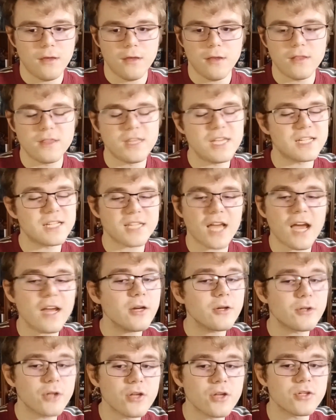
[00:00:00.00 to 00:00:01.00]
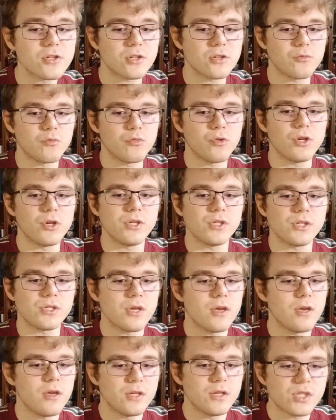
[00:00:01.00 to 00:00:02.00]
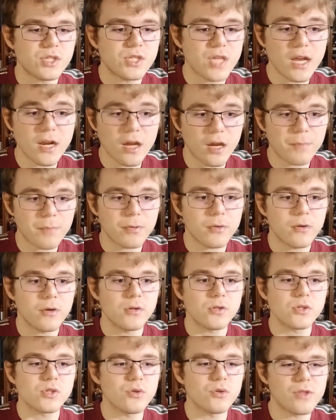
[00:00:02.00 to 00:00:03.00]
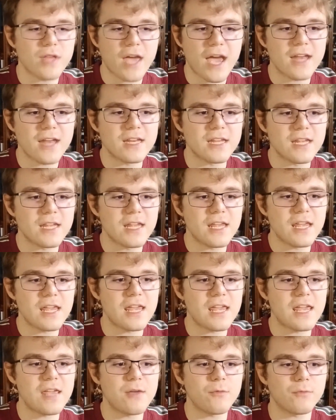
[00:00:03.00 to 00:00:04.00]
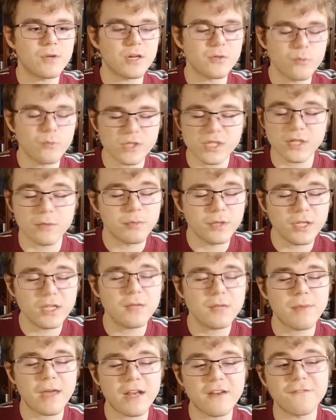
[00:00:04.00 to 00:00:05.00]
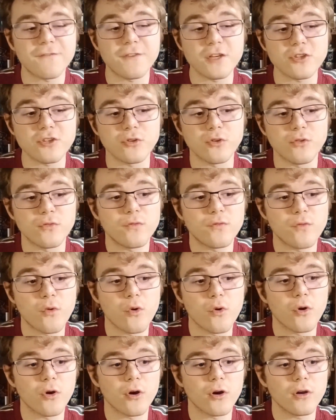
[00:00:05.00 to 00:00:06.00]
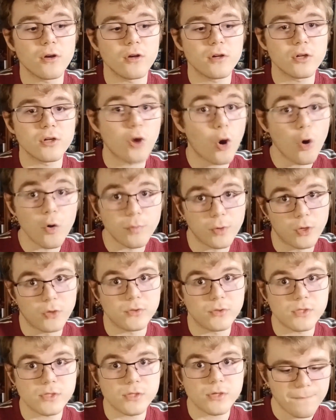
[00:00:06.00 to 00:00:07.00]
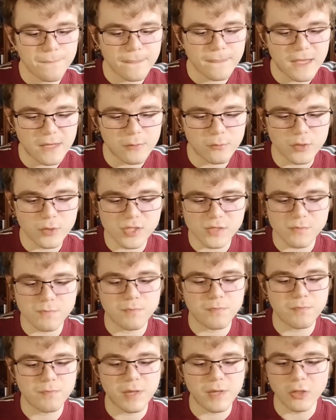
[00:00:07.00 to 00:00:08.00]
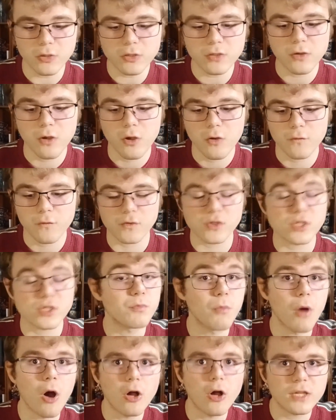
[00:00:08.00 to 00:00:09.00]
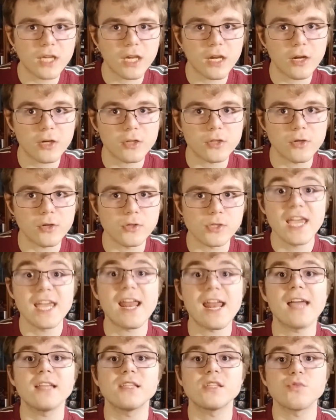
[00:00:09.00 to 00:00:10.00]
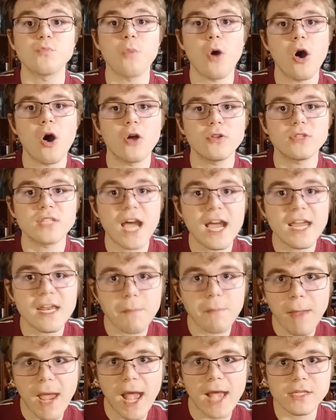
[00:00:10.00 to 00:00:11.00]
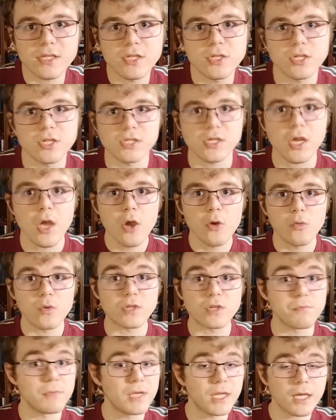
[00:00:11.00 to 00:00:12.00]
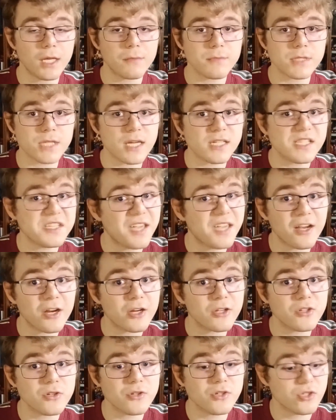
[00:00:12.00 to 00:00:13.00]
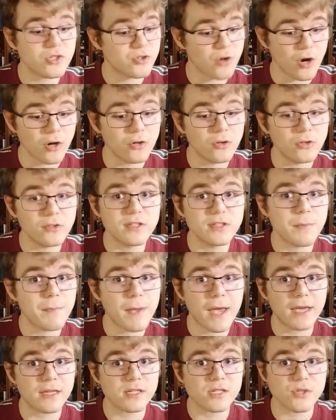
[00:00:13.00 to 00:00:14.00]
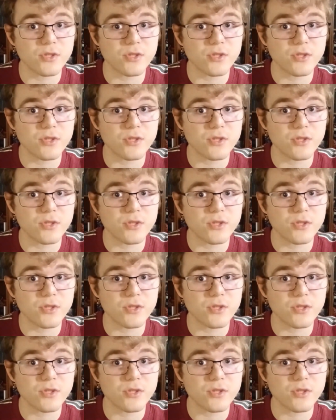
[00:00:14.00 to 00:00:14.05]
the entire dungeon was set up so that it was completely beneficial for kobolds. It was built for small characters. It had small, tight passages which medium-sized characters struggled to pass